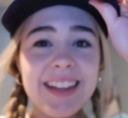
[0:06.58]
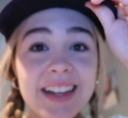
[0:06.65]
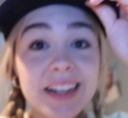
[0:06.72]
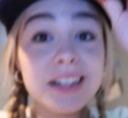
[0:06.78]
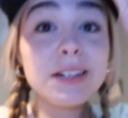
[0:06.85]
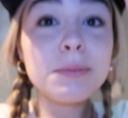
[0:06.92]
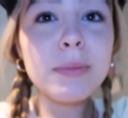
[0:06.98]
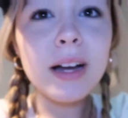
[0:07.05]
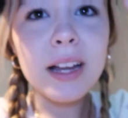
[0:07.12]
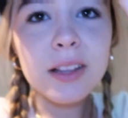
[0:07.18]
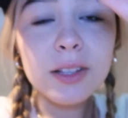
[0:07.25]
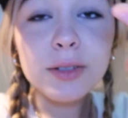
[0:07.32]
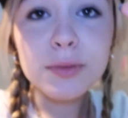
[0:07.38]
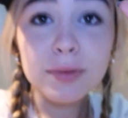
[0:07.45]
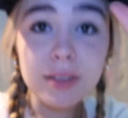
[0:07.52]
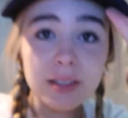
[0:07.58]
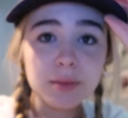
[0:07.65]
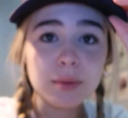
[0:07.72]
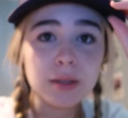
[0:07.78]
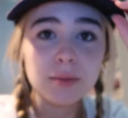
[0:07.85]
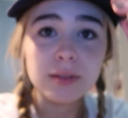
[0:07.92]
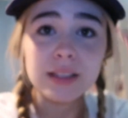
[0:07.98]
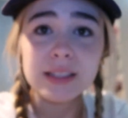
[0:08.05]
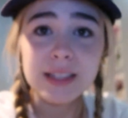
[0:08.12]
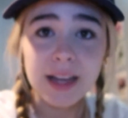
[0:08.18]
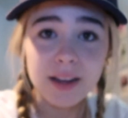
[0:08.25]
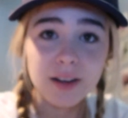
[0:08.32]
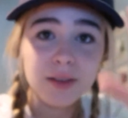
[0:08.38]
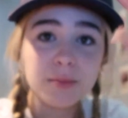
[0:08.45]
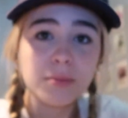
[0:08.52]
Um, I look really weird with this
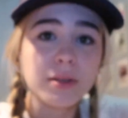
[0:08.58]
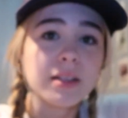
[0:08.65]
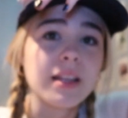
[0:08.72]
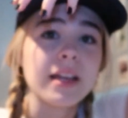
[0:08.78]
hat on, but